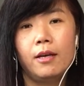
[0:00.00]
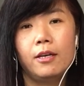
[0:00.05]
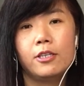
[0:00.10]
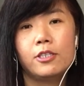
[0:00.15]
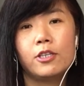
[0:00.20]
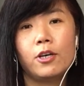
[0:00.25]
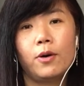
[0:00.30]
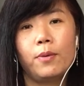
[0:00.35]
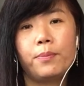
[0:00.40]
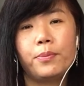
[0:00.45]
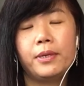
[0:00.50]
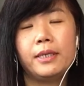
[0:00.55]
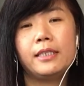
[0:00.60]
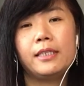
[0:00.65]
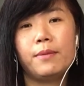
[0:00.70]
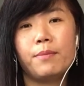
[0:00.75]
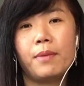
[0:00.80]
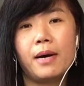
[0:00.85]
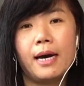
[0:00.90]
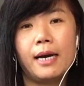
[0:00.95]
So
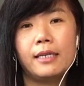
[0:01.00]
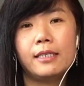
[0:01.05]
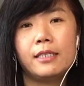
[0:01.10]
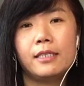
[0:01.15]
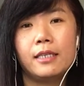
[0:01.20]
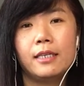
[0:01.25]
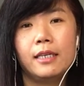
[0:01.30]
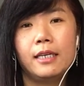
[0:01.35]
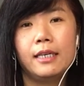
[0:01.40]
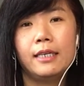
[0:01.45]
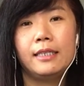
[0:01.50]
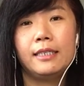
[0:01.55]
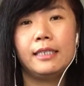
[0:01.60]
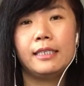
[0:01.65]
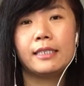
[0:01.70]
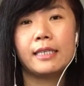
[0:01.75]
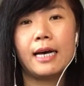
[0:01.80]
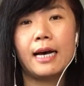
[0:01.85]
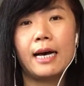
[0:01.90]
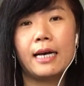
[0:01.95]
pretty much,
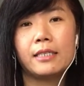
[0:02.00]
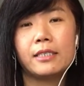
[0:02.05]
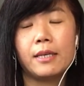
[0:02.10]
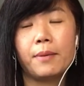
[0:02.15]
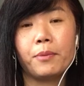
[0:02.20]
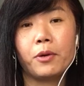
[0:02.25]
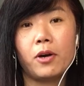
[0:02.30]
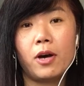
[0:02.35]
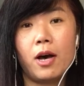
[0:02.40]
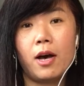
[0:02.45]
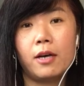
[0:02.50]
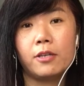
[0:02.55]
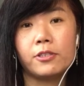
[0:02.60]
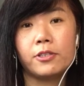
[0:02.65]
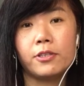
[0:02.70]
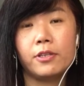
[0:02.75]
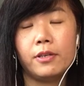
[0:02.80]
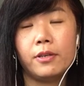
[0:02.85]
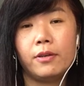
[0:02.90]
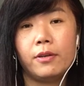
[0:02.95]
these are some
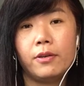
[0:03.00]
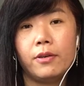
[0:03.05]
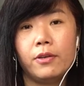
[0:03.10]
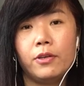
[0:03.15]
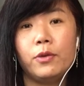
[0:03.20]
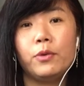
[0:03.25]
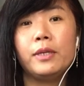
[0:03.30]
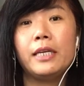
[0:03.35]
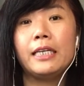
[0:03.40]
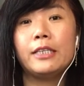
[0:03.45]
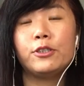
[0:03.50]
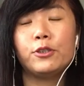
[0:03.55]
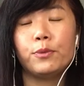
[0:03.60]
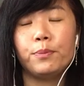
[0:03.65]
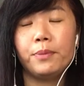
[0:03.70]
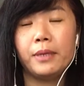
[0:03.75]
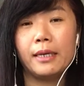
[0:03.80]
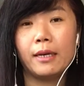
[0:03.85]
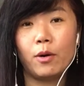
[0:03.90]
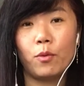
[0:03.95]
costs you need to
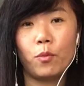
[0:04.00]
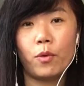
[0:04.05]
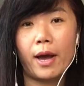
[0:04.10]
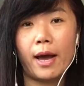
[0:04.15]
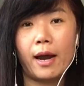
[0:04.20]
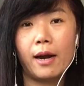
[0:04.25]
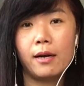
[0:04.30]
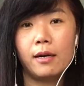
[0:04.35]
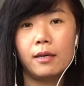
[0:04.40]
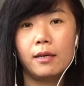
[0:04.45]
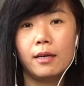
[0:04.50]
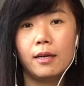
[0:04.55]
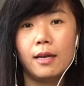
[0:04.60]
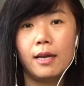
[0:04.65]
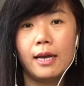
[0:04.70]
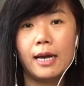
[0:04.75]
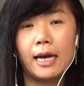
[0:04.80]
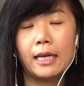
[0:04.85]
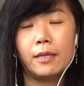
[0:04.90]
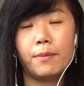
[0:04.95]
be aware
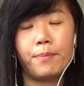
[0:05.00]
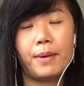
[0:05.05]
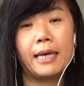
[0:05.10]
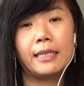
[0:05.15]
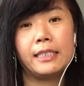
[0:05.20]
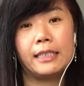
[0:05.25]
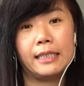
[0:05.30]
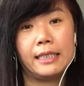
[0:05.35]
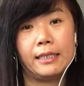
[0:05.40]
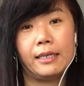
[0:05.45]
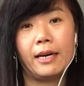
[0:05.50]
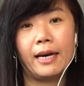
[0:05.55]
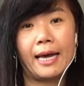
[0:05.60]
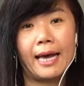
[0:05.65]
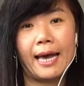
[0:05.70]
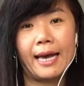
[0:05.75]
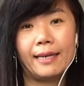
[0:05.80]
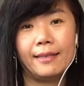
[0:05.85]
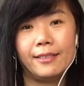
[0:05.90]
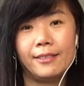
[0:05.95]
and budget
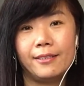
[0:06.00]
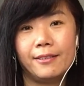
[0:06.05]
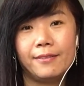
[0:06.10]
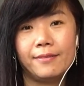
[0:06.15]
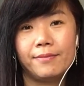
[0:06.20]
ahead.